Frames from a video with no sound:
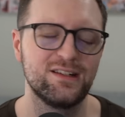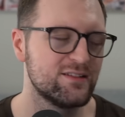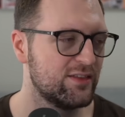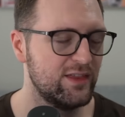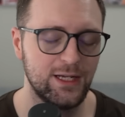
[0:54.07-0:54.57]

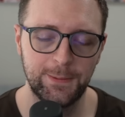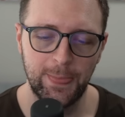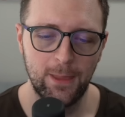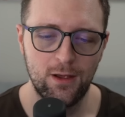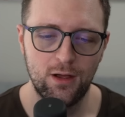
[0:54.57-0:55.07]
Here's the thing.
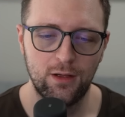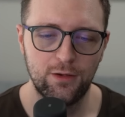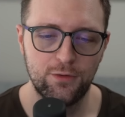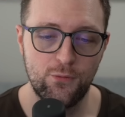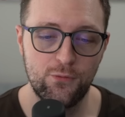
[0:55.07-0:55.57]

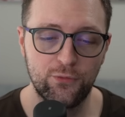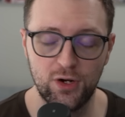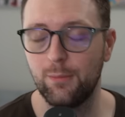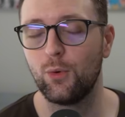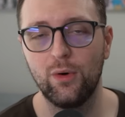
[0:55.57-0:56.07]
For
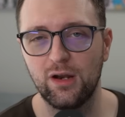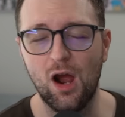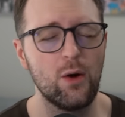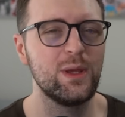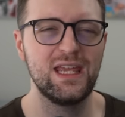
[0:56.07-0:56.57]
number 1,
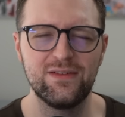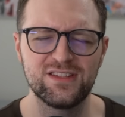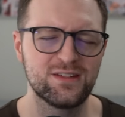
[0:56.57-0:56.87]
are we even